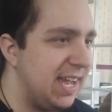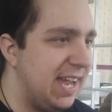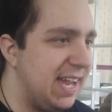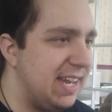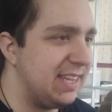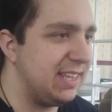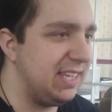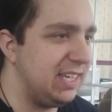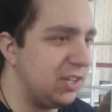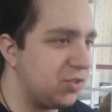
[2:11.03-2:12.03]
and
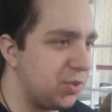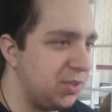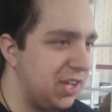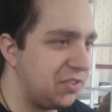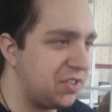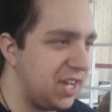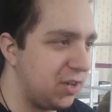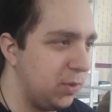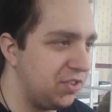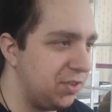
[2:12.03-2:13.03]
the control desk
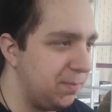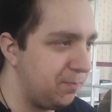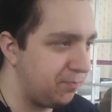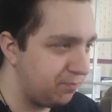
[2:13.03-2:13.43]
tech wizard.